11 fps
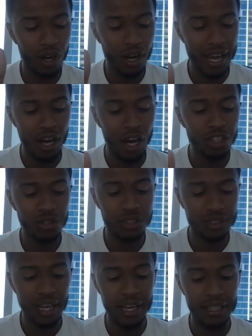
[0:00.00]

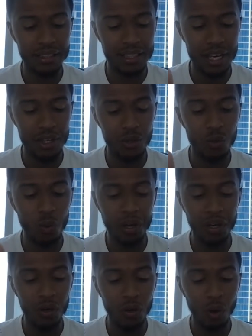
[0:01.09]
100 things that you
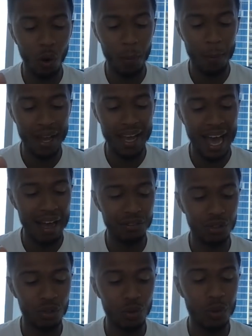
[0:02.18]
will or may have
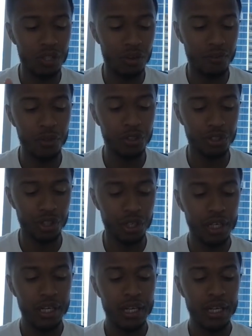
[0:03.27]
to do in the future,